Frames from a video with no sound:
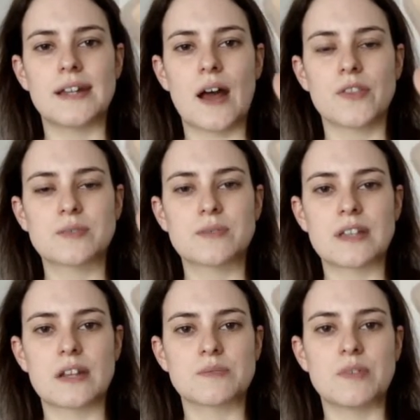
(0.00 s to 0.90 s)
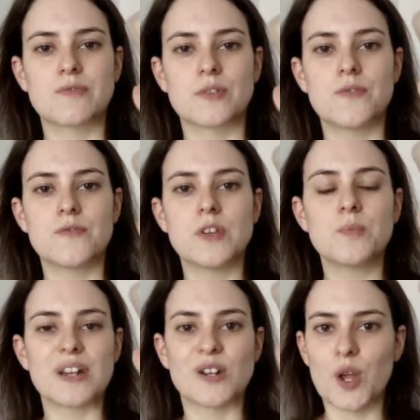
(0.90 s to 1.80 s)
Now, this was sent to me for
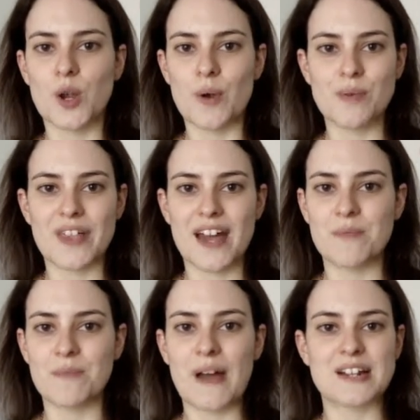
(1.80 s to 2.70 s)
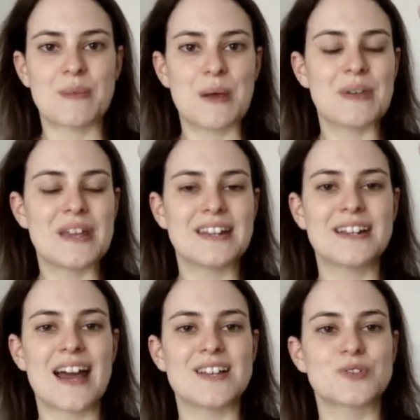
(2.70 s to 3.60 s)
review, but in no way will that impact my
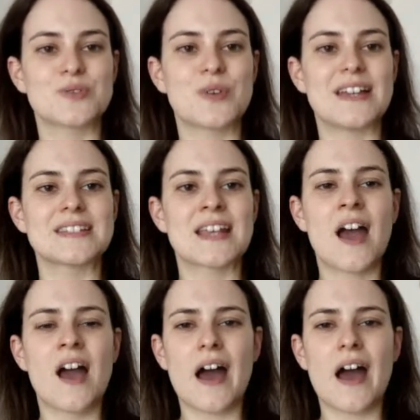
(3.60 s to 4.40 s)
opinion, as always.